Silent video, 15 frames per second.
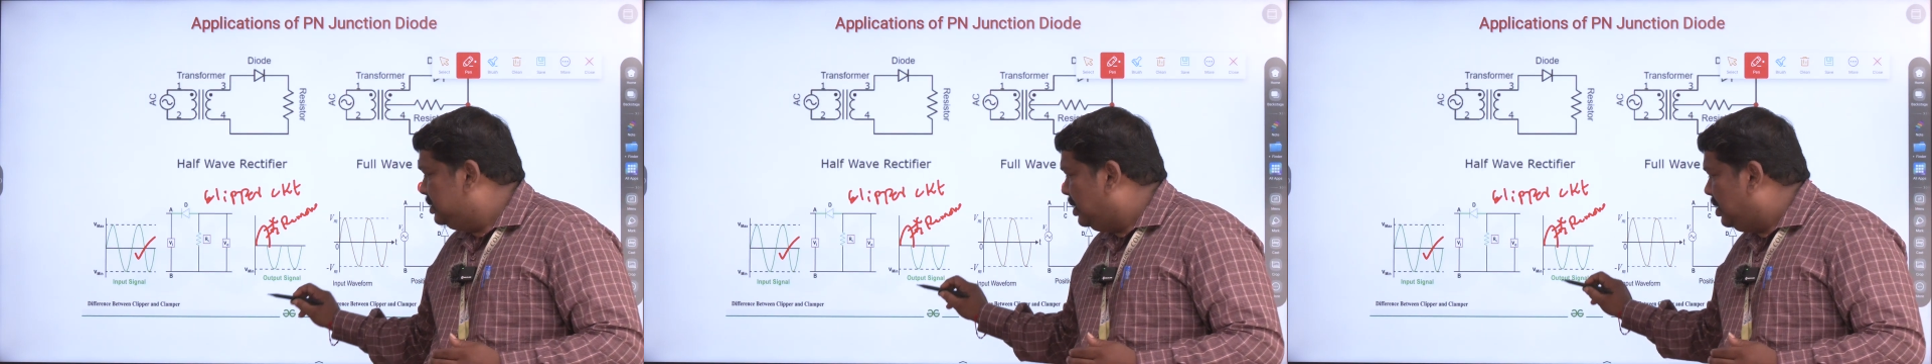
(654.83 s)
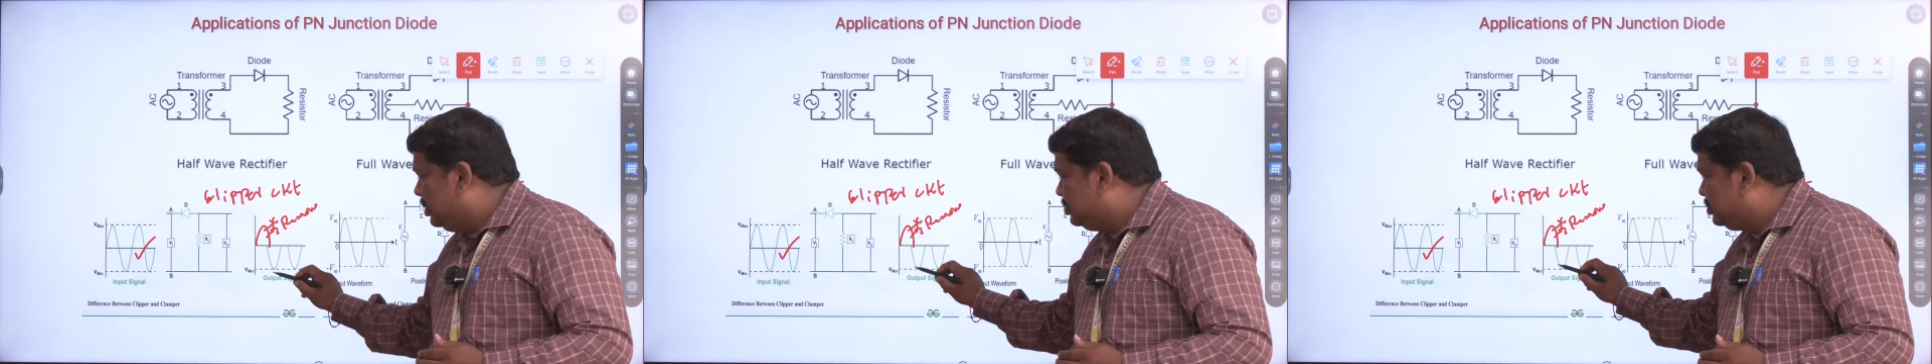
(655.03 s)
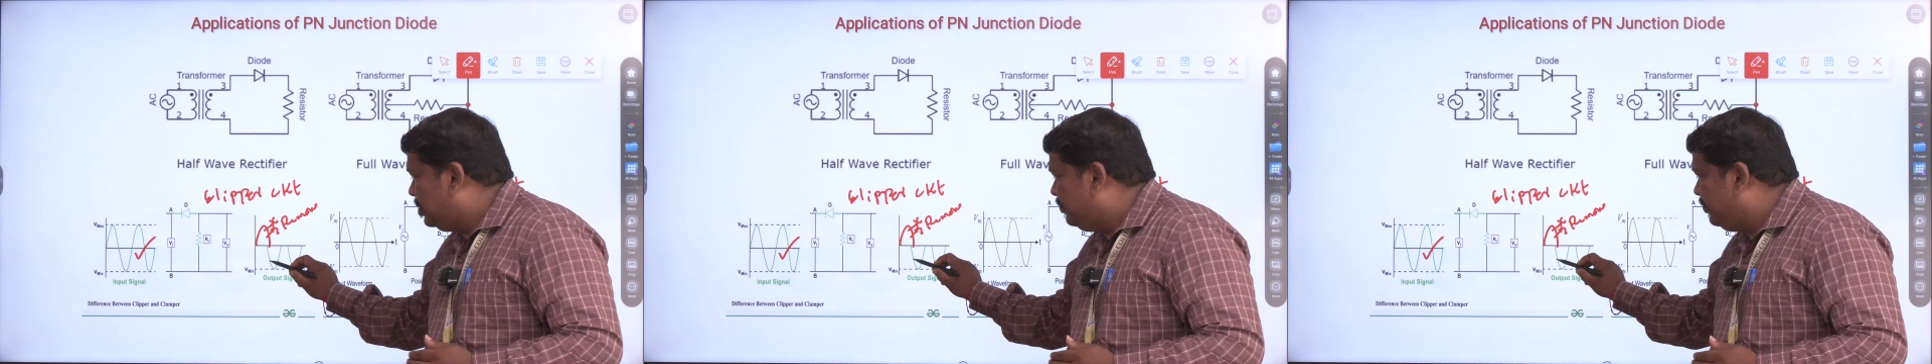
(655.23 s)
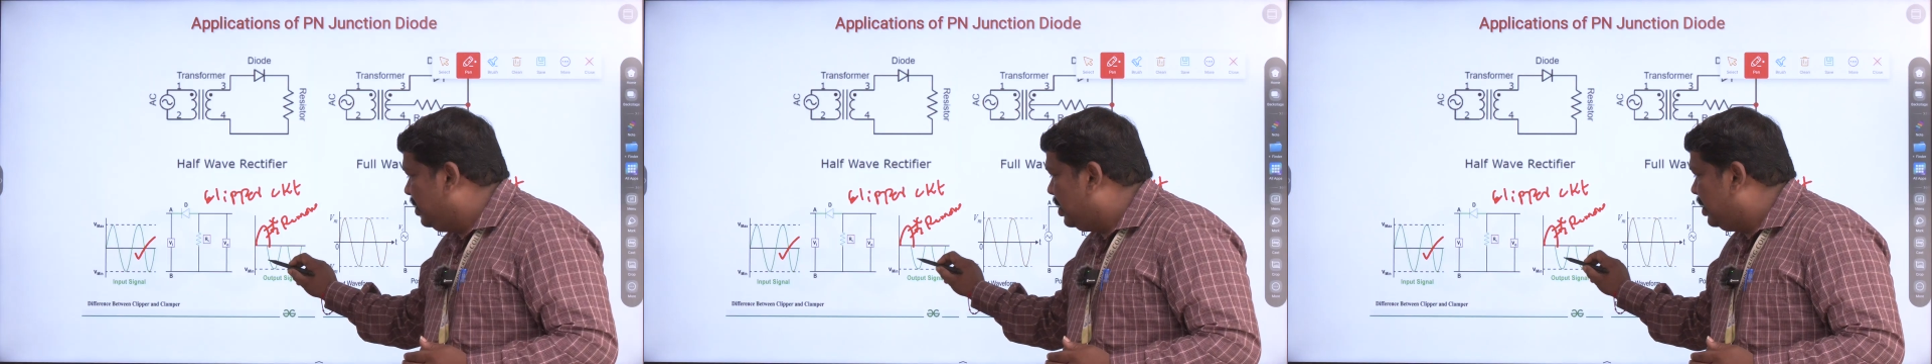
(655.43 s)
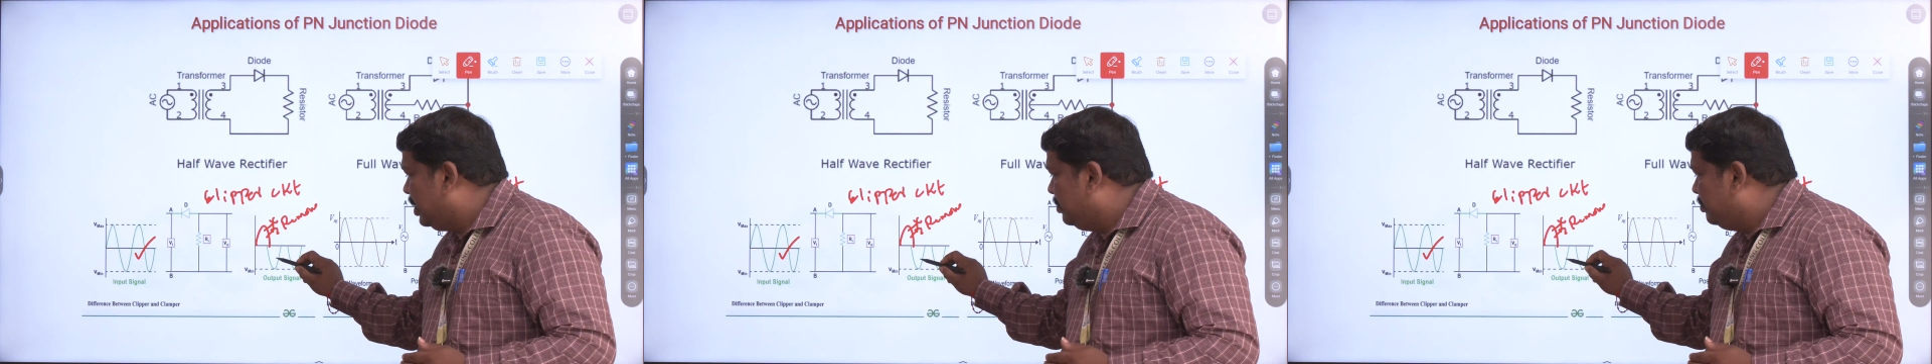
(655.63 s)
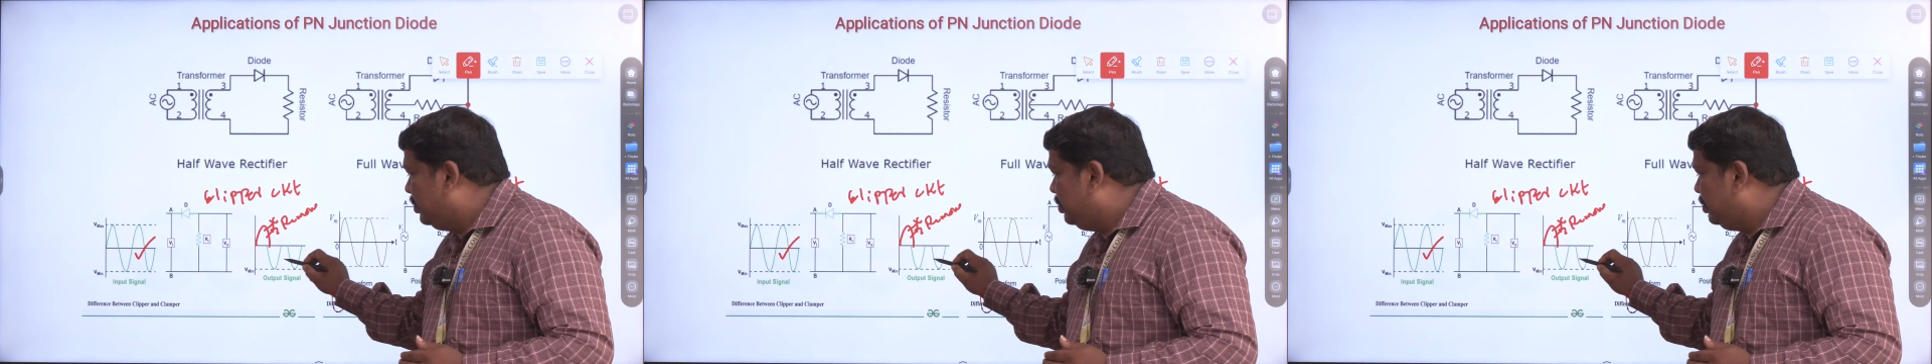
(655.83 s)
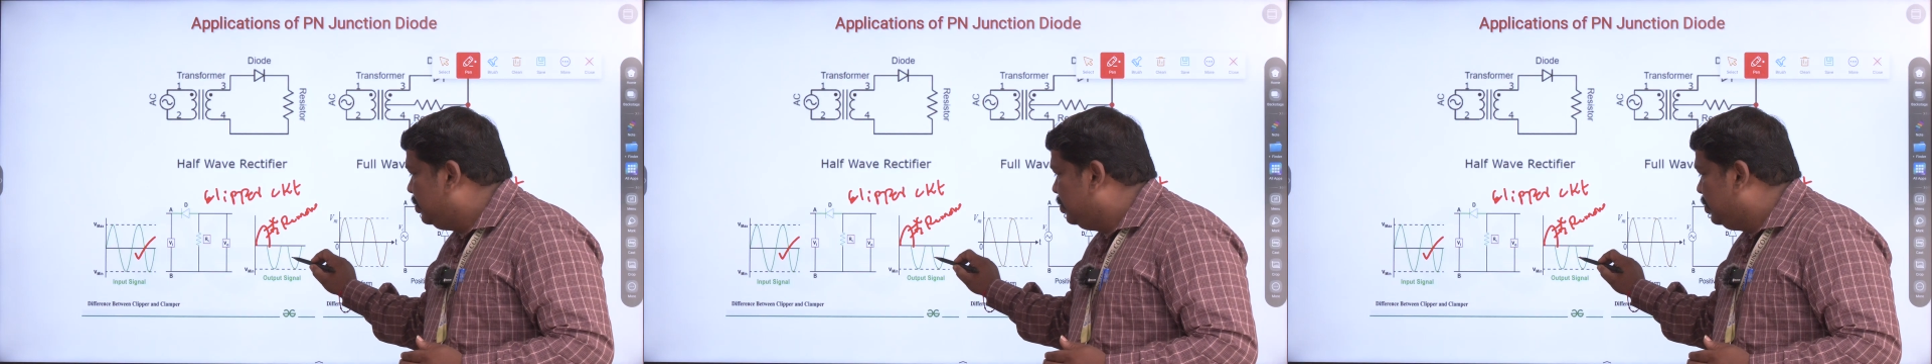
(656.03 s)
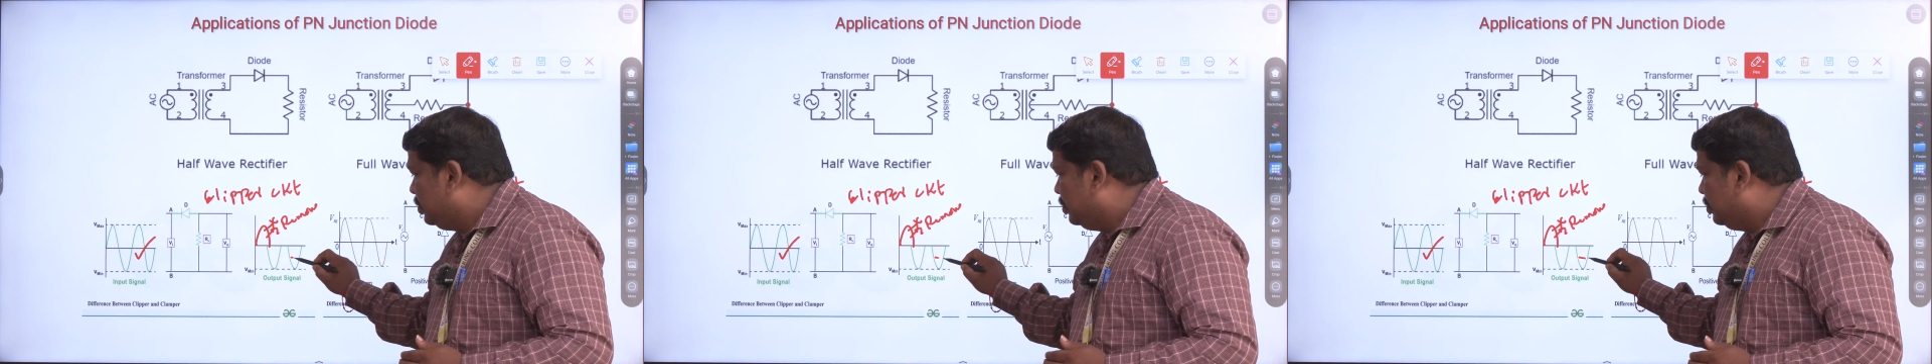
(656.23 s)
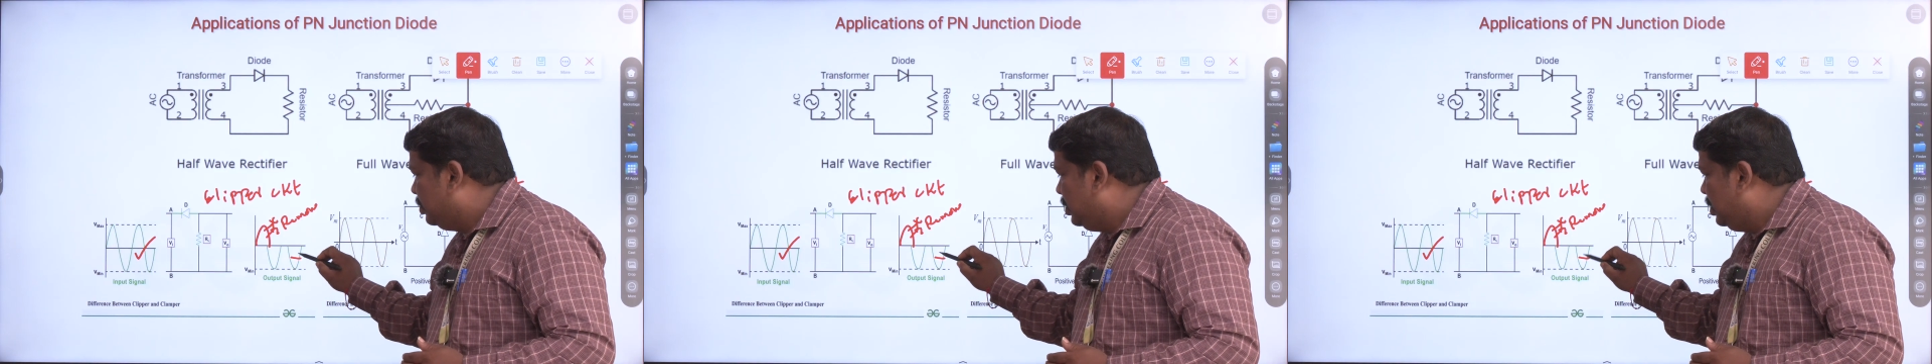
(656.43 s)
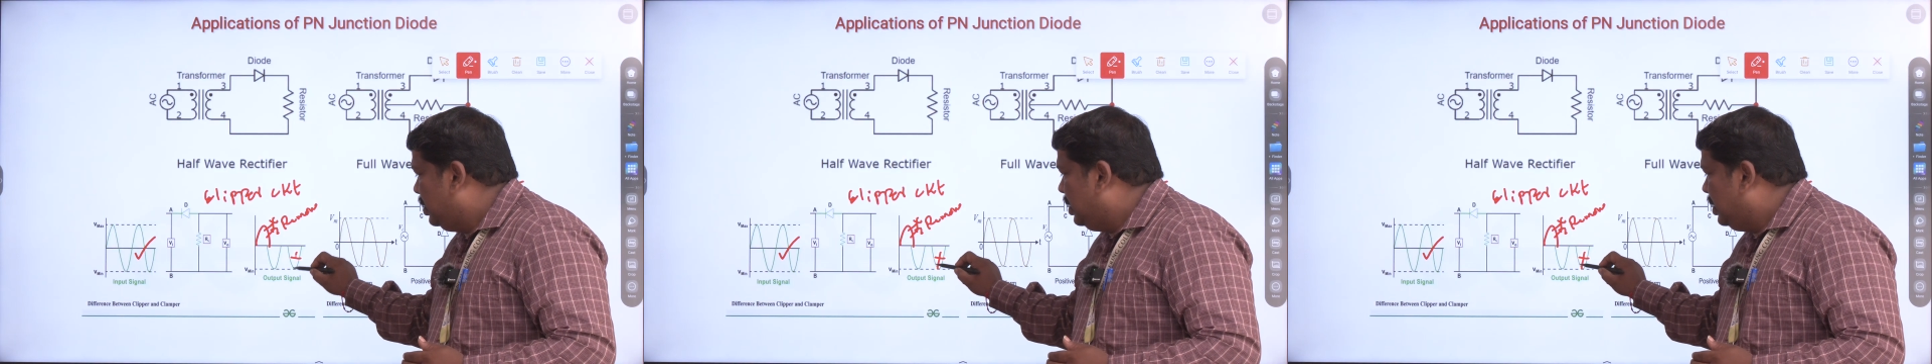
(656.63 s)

also we are able to